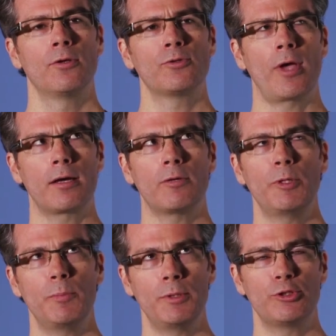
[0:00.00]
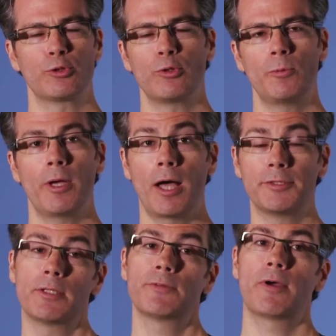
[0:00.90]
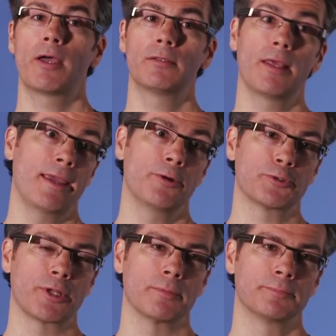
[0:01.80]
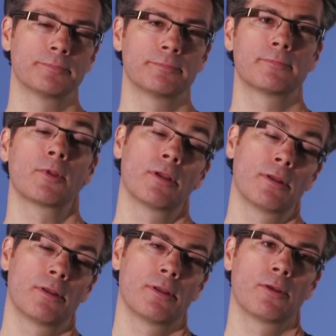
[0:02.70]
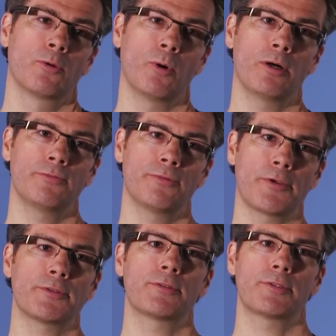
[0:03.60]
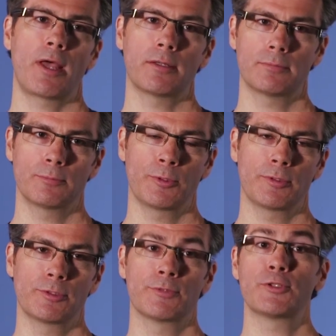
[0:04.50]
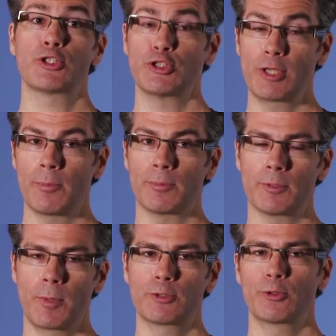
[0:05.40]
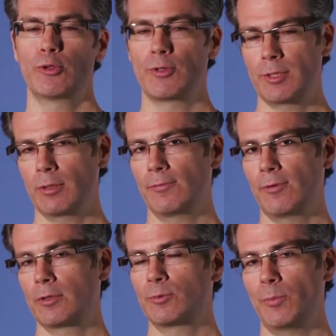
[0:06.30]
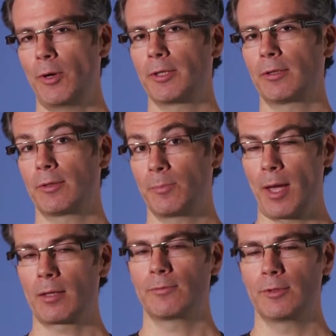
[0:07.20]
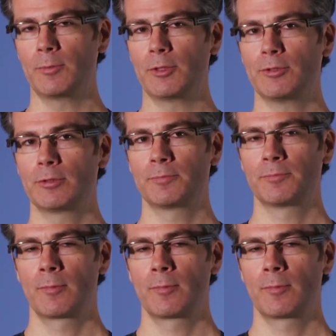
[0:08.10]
So how can we be sure we're identifying the aorta? Well, first start with sufficient depth to make sure you can see the vertebral body at the back of the image.